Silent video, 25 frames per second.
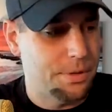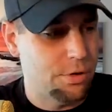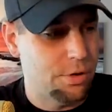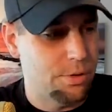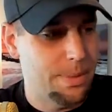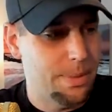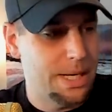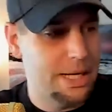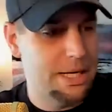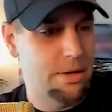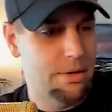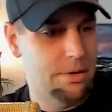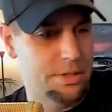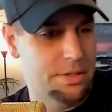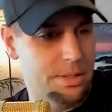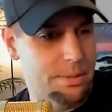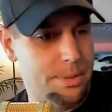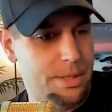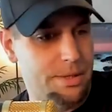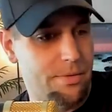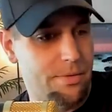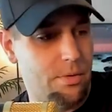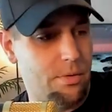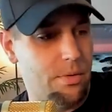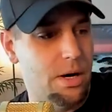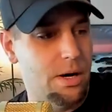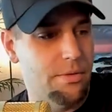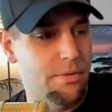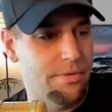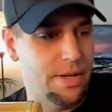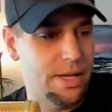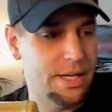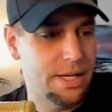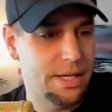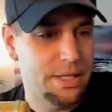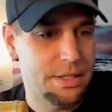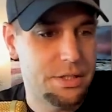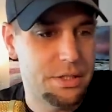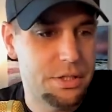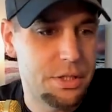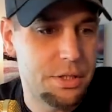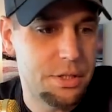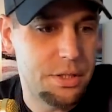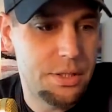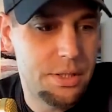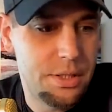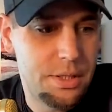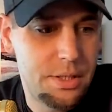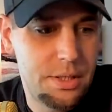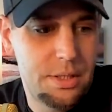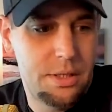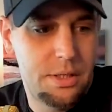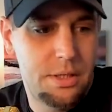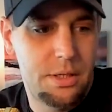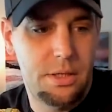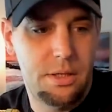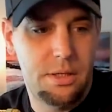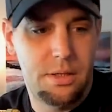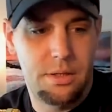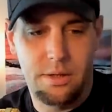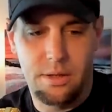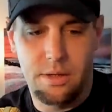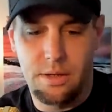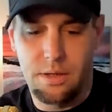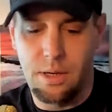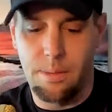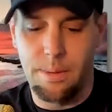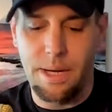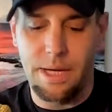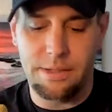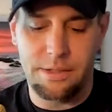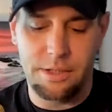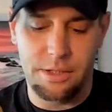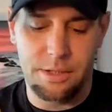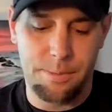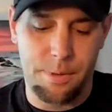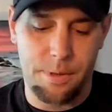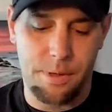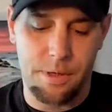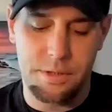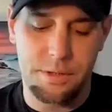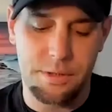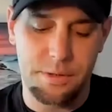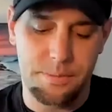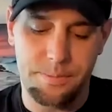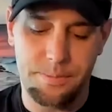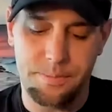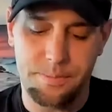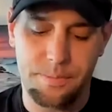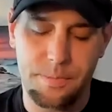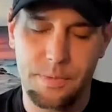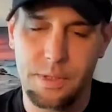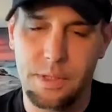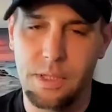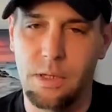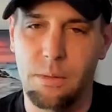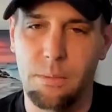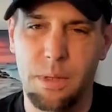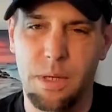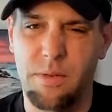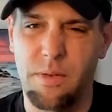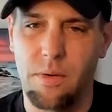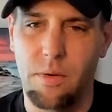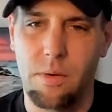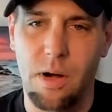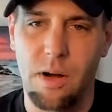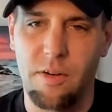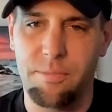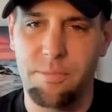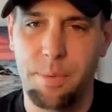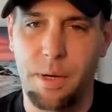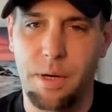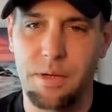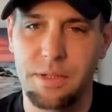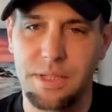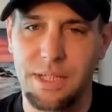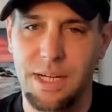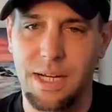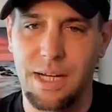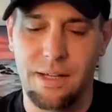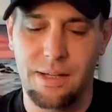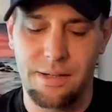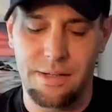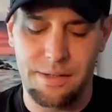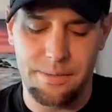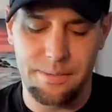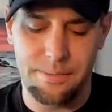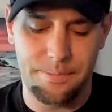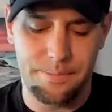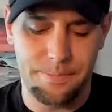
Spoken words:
You may notice a bit of a rough edge about this person, a little bit of a rough personality.